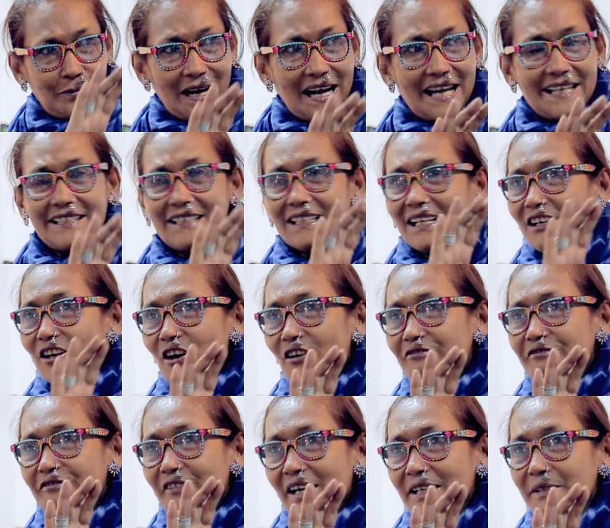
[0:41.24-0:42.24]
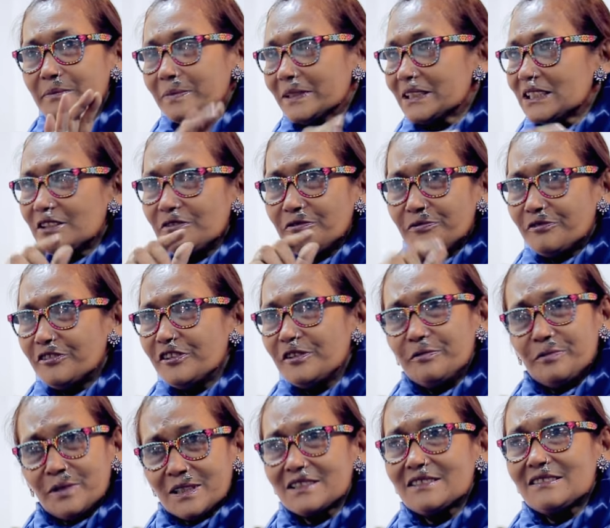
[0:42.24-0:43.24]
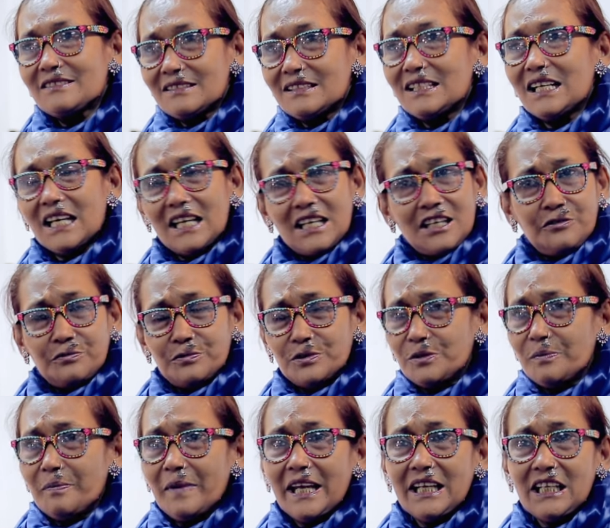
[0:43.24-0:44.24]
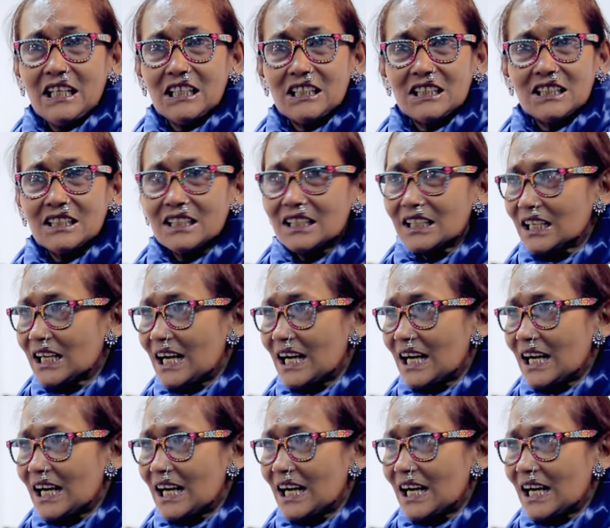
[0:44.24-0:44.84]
White and off-white, but if he was today, he would make it.